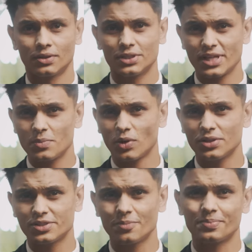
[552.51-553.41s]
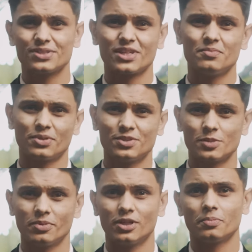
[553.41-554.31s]
The same concept, the same
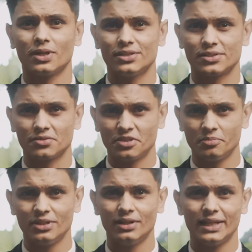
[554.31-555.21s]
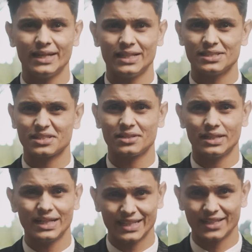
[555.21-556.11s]
principle applies to women, ladies, and
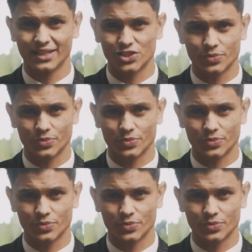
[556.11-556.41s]
dating as